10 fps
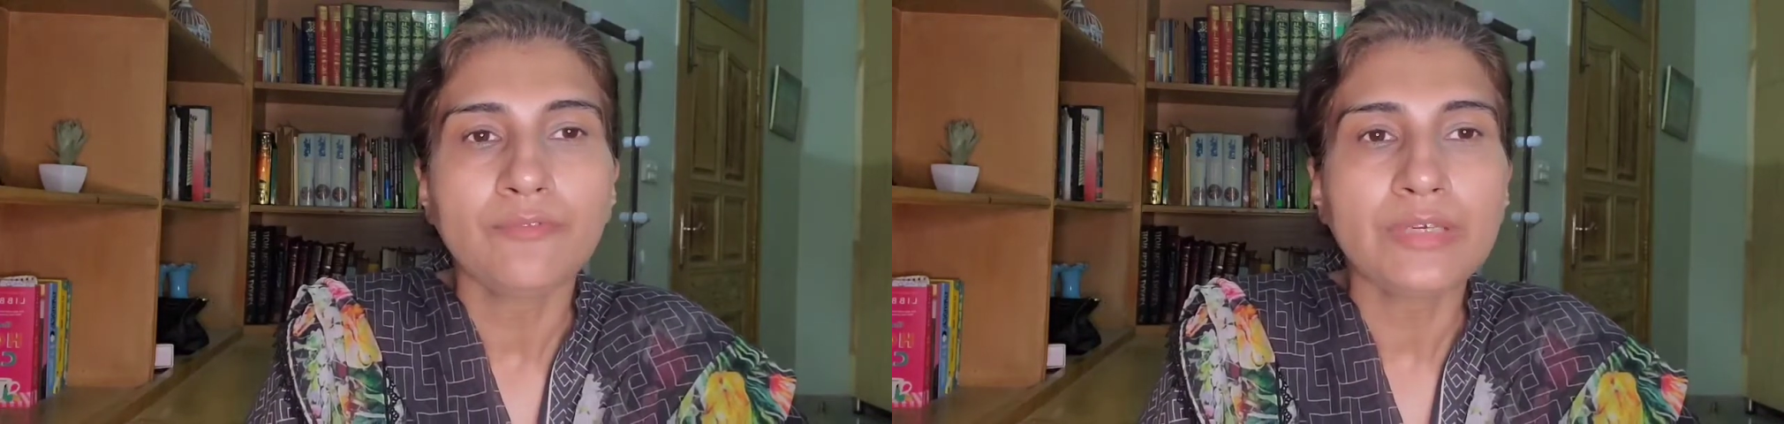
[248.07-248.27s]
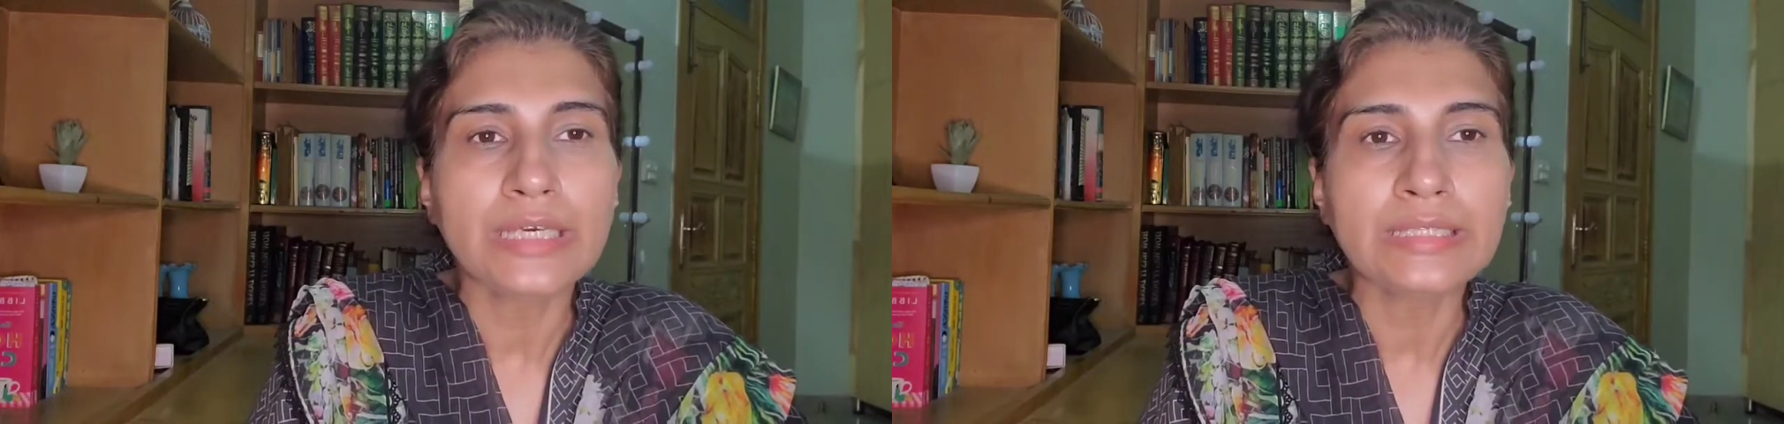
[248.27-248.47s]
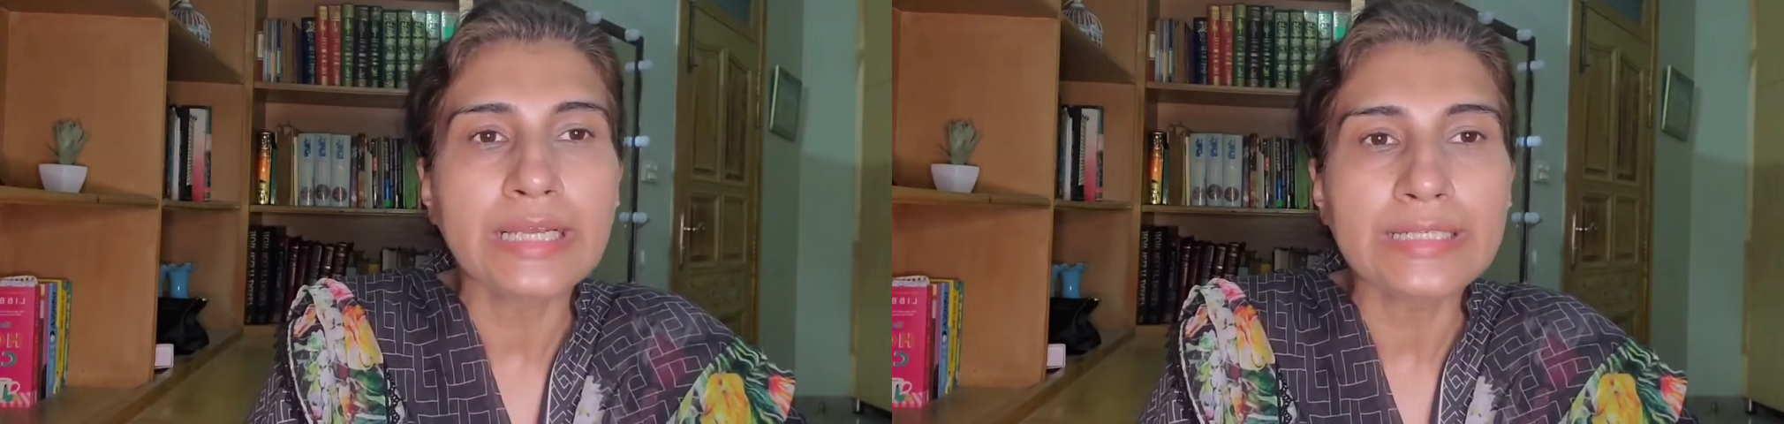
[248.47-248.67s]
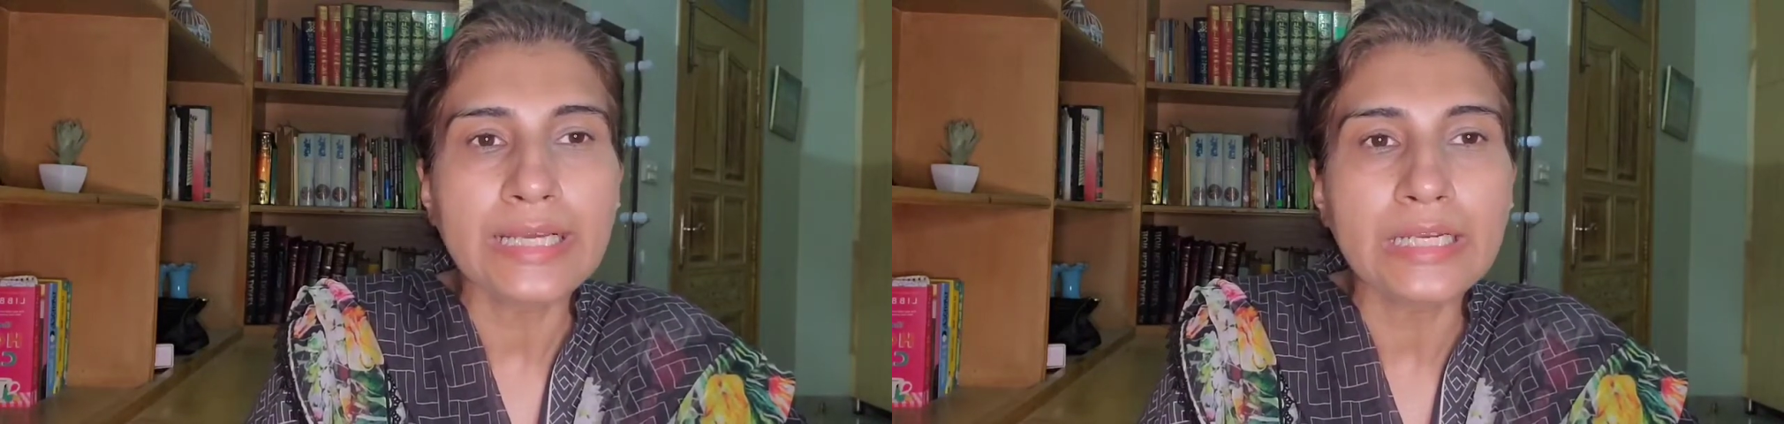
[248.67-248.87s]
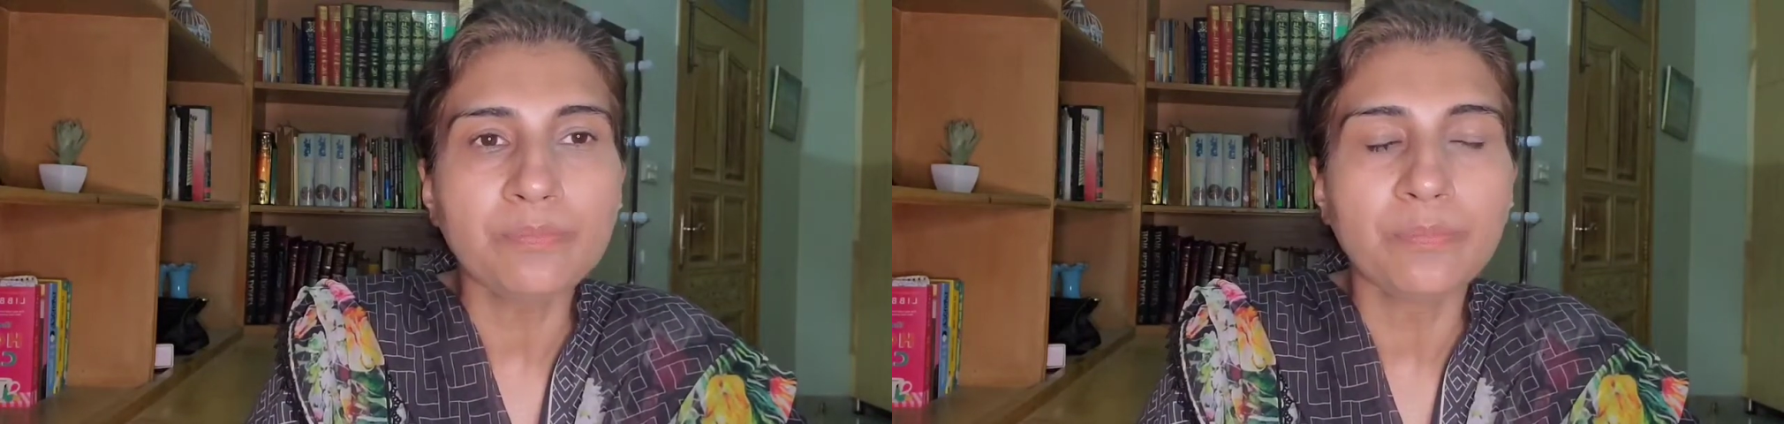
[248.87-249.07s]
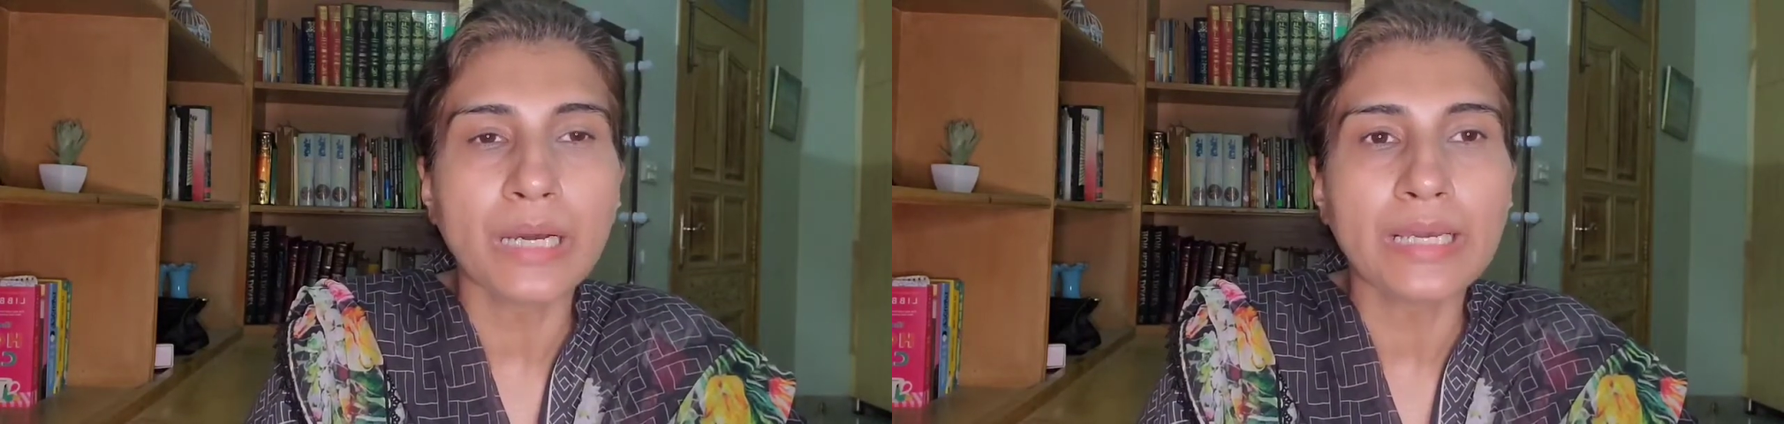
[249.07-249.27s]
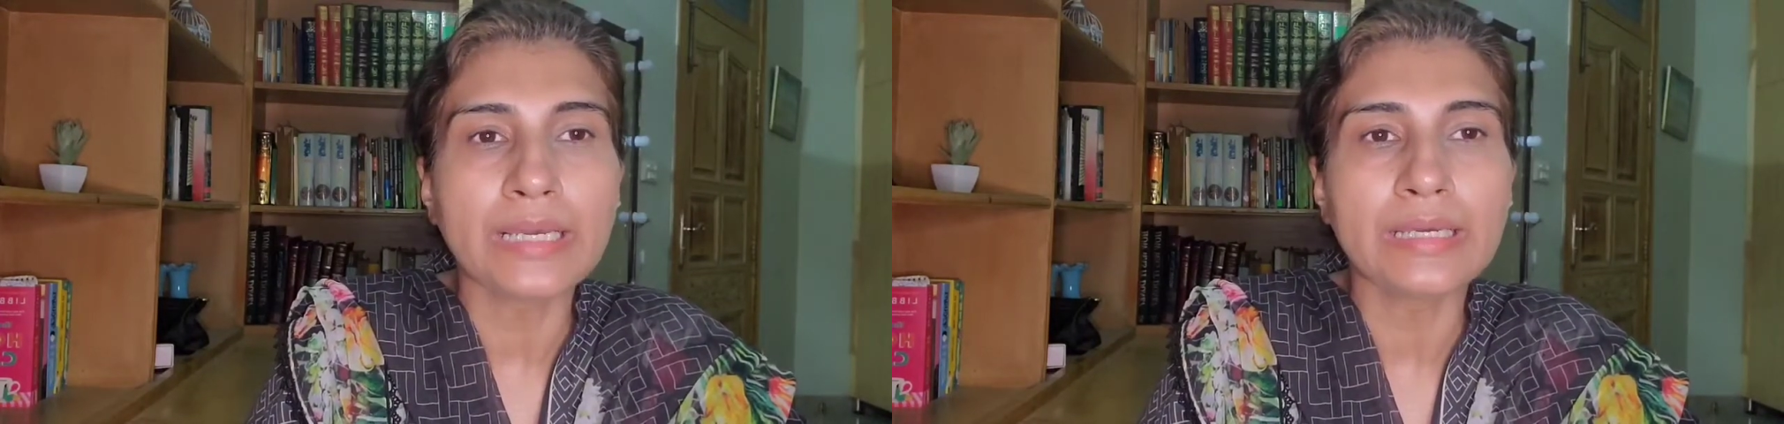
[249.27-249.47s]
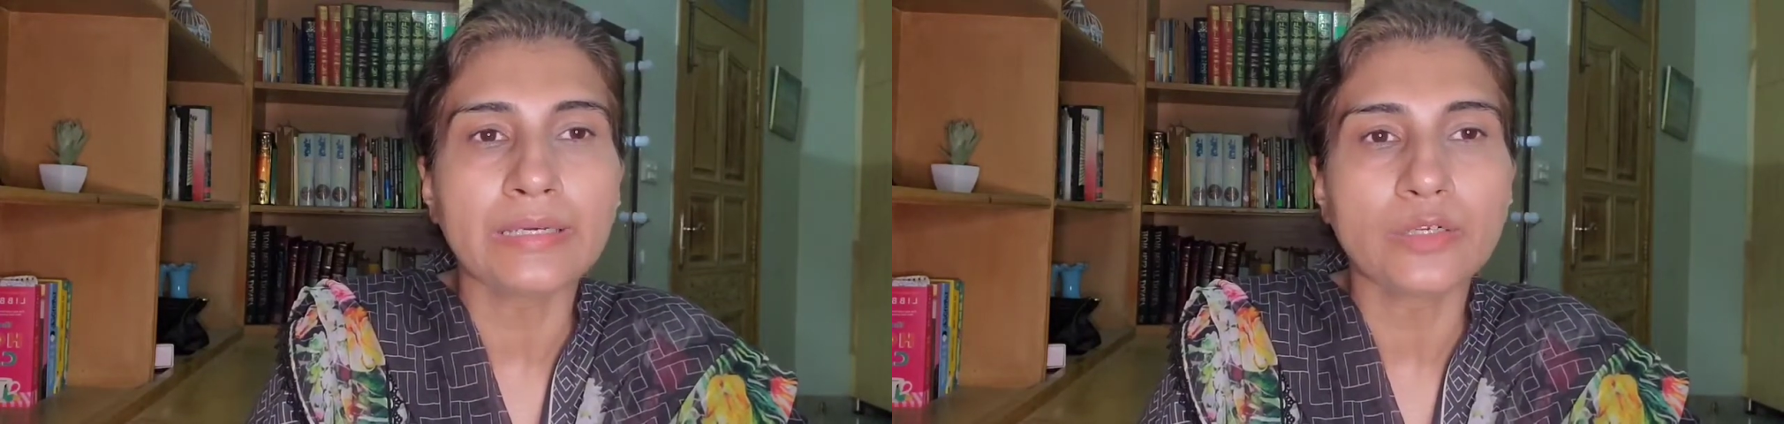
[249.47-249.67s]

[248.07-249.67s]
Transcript: We can get help by